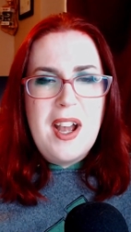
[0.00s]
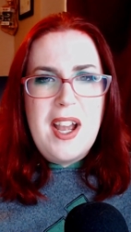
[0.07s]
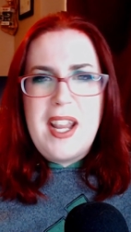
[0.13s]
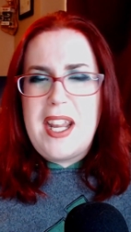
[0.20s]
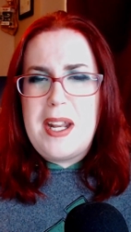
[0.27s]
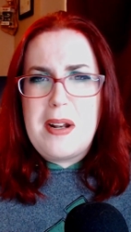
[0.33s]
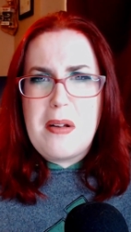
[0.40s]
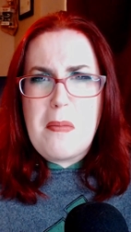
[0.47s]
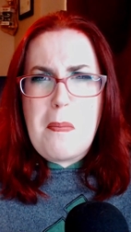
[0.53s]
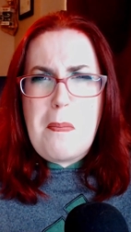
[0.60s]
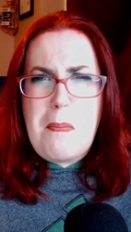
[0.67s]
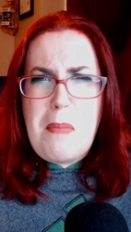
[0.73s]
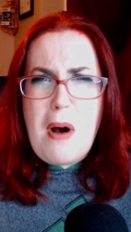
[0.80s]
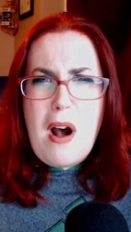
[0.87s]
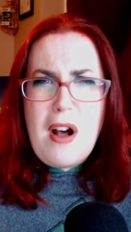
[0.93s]

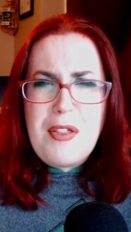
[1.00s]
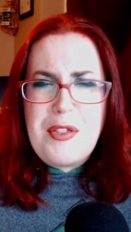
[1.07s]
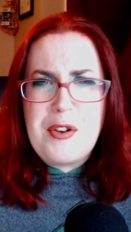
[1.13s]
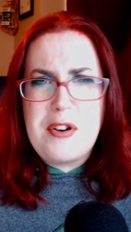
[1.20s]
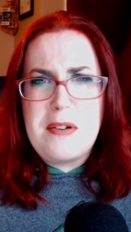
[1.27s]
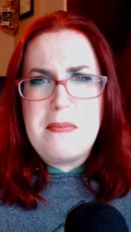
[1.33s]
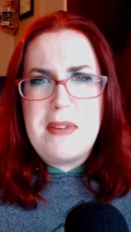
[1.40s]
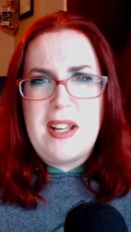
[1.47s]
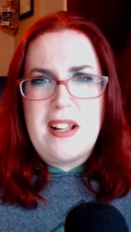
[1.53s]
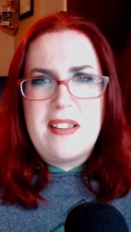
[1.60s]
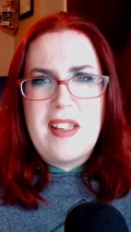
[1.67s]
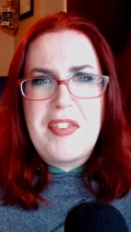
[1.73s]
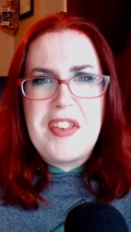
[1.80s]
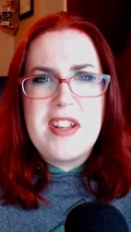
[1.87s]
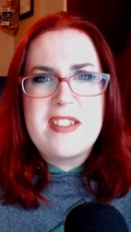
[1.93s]
It bothered me
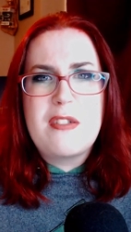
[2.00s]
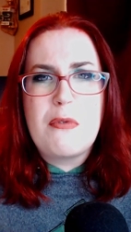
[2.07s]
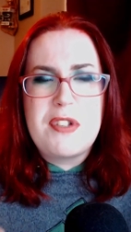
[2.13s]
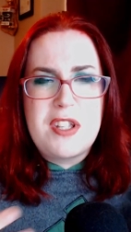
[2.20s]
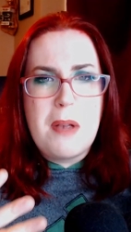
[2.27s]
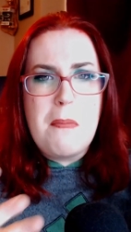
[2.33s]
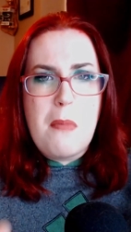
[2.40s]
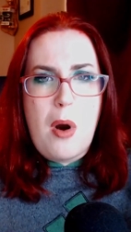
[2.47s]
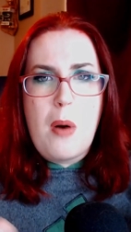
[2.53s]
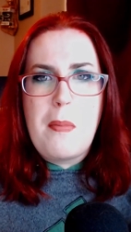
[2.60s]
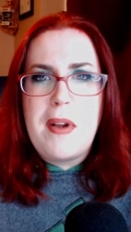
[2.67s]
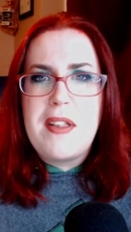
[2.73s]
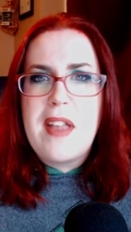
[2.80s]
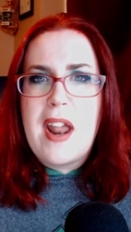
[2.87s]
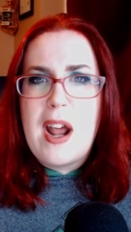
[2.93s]
that this was the
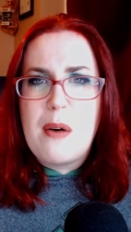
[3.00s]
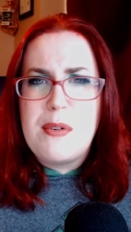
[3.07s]
moment that I was